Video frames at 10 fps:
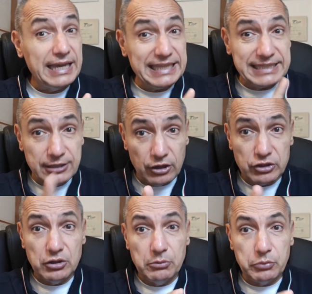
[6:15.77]
It's
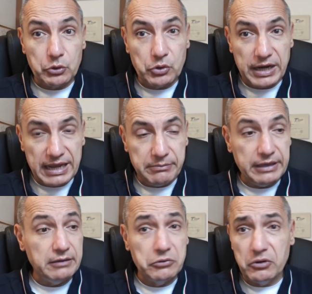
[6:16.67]
not
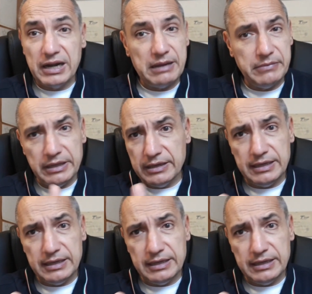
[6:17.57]
programming. Programming